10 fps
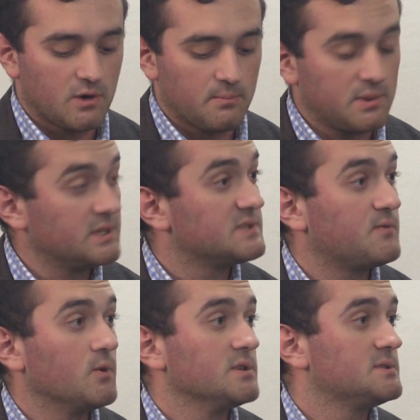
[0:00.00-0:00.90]
to our police
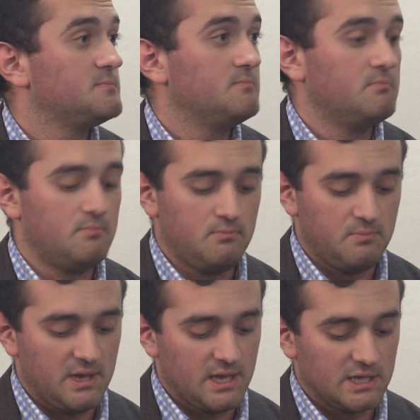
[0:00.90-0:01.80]
force,
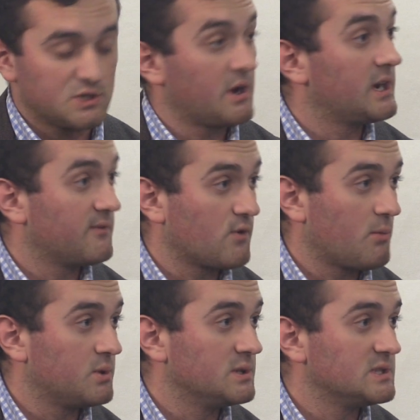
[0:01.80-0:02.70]
be it training for
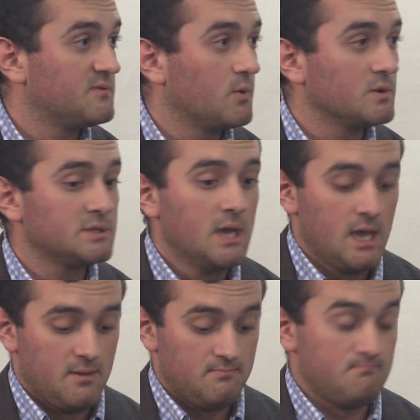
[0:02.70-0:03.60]
our police force,
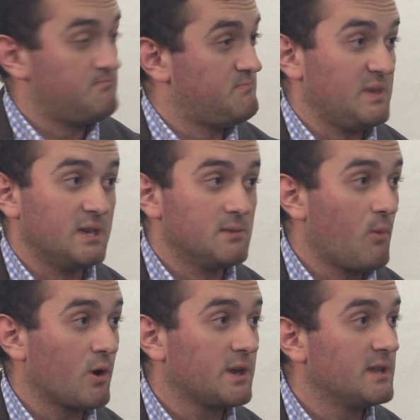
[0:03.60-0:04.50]
be it a
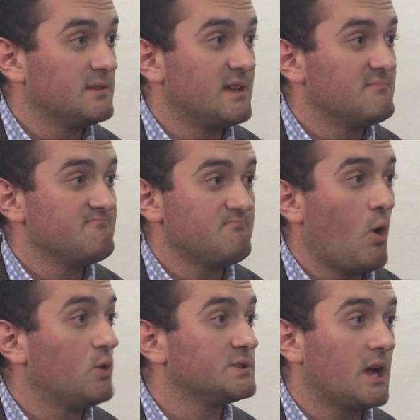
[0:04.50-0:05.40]
market that
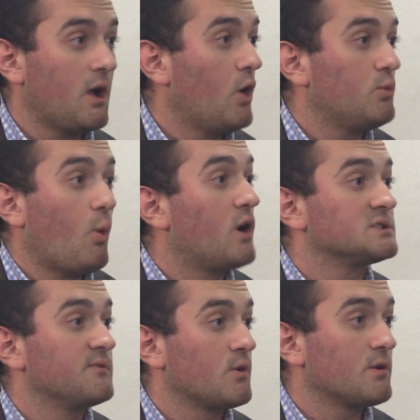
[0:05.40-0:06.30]
all
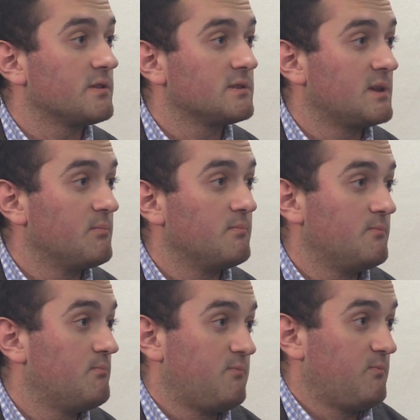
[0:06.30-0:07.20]
walks of earth can
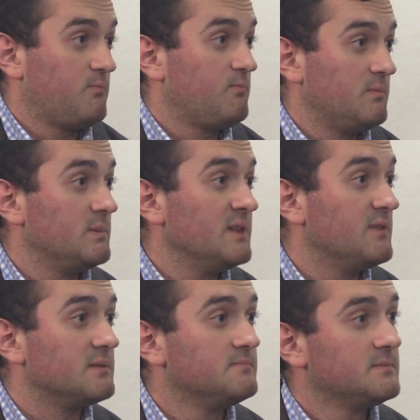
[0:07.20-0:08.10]
live
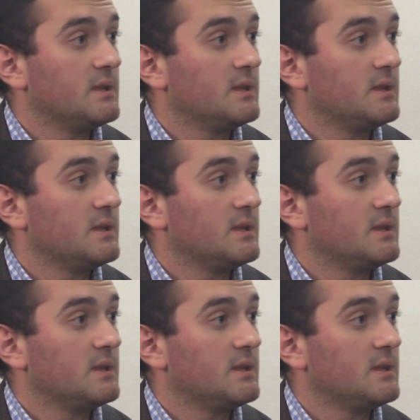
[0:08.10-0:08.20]
in.